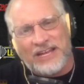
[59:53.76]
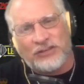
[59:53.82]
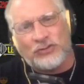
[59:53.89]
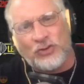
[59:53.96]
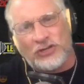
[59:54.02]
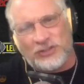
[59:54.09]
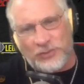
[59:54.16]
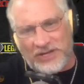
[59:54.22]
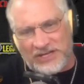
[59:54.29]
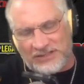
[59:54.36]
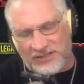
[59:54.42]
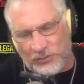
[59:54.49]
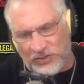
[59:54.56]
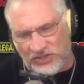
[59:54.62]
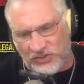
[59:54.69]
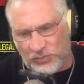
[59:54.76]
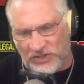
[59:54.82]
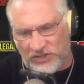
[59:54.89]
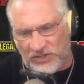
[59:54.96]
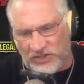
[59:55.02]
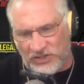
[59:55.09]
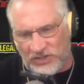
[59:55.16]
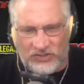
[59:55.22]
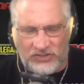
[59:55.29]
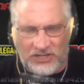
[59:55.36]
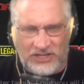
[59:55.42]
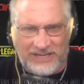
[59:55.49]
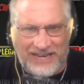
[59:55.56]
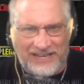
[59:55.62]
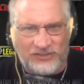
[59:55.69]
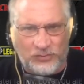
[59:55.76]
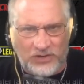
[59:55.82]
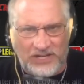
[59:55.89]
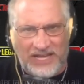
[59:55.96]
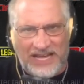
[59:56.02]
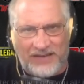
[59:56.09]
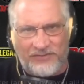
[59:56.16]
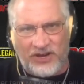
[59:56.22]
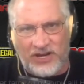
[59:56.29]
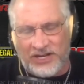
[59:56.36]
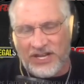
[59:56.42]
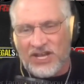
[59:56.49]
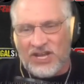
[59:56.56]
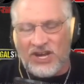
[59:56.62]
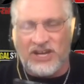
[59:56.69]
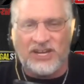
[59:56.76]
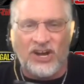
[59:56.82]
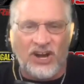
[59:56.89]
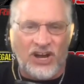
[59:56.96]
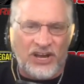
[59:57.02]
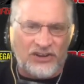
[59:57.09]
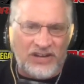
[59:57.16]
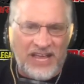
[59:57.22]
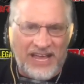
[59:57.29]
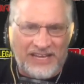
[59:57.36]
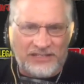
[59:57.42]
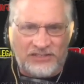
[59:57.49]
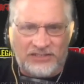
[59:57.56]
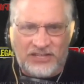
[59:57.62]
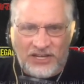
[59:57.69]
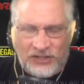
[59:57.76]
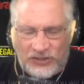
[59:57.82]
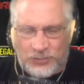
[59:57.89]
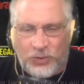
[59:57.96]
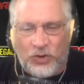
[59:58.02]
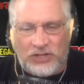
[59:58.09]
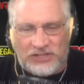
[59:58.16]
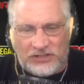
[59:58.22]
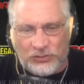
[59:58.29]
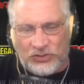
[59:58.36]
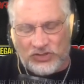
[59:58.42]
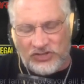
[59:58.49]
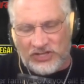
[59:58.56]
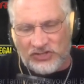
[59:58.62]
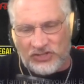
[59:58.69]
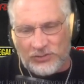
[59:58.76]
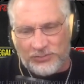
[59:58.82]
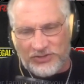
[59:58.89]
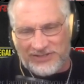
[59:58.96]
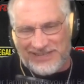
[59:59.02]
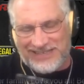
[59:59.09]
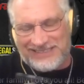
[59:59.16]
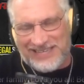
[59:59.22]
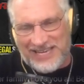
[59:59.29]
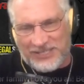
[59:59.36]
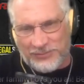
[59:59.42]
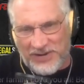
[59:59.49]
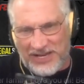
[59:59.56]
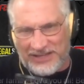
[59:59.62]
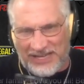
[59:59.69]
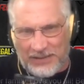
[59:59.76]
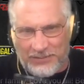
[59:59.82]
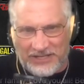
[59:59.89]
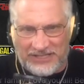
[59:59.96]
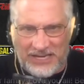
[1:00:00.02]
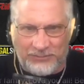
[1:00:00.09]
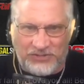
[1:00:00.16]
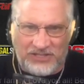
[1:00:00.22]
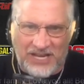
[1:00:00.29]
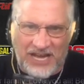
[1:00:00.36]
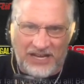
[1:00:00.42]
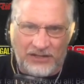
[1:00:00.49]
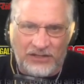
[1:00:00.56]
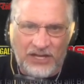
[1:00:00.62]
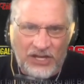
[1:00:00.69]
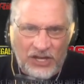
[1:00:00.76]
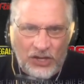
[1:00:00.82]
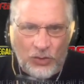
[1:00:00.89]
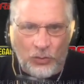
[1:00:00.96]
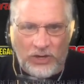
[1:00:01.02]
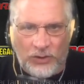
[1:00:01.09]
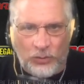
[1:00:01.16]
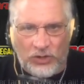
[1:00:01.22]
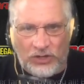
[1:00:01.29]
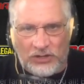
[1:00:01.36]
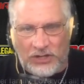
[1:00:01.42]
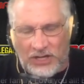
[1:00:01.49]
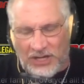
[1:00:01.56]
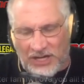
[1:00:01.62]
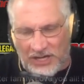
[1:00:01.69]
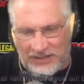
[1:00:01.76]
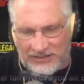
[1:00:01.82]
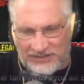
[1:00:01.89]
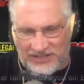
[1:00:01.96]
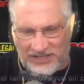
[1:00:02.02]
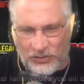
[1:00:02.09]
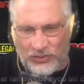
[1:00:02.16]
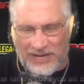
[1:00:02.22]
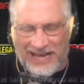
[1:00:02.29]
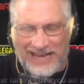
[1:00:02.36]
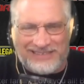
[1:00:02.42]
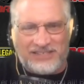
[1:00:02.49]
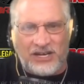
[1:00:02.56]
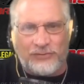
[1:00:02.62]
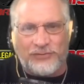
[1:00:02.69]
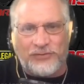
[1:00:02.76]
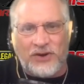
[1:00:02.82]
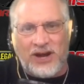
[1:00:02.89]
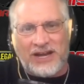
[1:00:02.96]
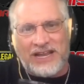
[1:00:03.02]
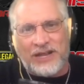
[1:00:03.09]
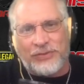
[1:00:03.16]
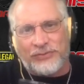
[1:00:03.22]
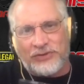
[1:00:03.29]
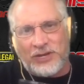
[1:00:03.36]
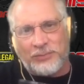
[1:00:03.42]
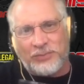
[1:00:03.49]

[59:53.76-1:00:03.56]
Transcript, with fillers: I, I, oh, Tom, I got to talk to you. We're going to see which, which, which uh, guest we're going to have on. On Ironheads Sports Nutrition Presents Ask Me Anything M S M Style. We will uh, see you